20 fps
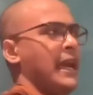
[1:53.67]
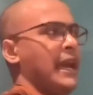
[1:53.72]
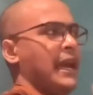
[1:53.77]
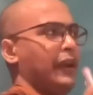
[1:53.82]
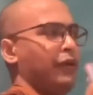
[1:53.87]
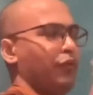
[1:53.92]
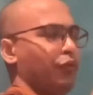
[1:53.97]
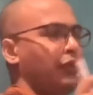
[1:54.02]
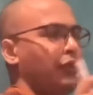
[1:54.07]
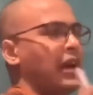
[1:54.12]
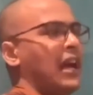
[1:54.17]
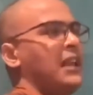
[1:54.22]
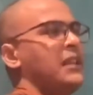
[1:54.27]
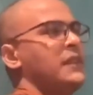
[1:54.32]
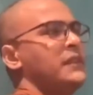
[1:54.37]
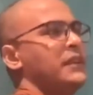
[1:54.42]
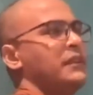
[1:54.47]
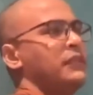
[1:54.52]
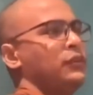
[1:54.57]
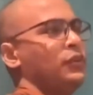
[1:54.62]
And we
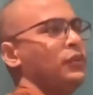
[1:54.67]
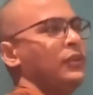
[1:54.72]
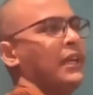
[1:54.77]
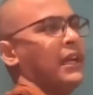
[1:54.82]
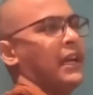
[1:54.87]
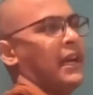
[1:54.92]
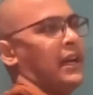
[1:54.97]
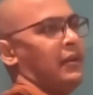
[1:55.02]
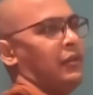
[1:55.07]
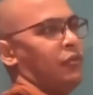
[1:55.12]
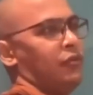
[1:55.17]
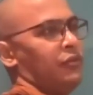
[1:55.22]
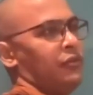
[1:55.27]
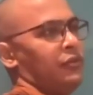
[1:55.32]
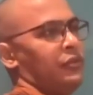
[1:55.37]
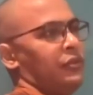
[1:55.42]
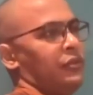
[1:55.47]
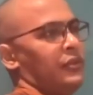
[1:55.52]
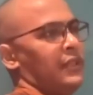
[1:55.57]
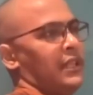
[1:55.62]
answer through the
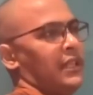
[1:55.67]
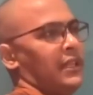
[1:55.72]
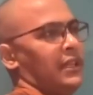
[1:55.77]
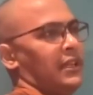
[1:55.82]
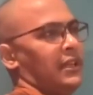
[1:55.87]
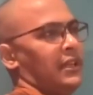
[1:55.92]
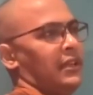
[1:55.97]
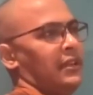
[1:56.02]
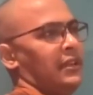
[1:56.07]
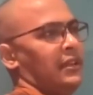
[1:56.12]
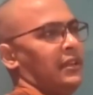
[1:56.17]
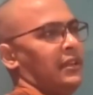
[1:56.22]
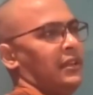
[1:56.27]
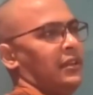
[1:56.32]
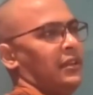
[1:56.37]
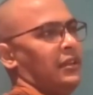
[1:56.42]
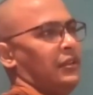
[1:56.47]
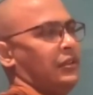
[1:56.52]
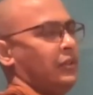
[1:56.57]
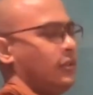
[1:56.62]
through the
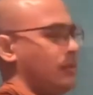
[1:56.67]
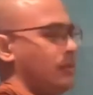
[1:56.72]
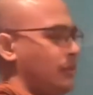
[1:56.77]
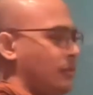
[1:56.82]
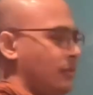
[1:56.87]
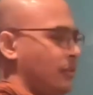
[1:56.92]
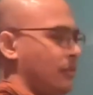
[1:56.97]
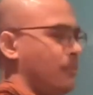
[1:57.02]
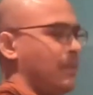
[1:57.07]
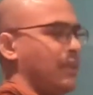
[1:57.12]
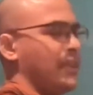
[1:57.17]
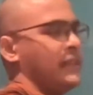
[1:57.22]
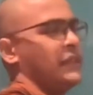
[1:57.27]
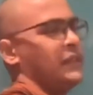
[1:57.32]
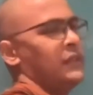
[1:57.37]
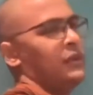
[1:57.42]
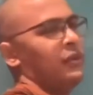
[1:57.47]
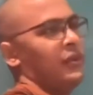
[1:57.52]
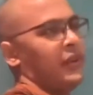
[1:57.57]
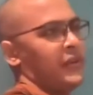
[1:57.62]
through one
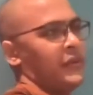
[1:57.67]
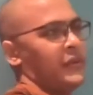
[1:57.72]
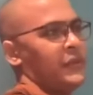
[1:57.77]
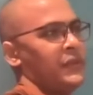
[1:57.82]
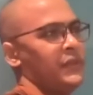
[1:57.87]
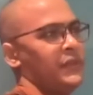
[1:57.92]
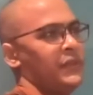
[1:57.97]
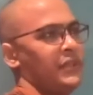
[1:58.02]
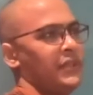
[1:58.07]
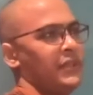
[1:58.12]
stories.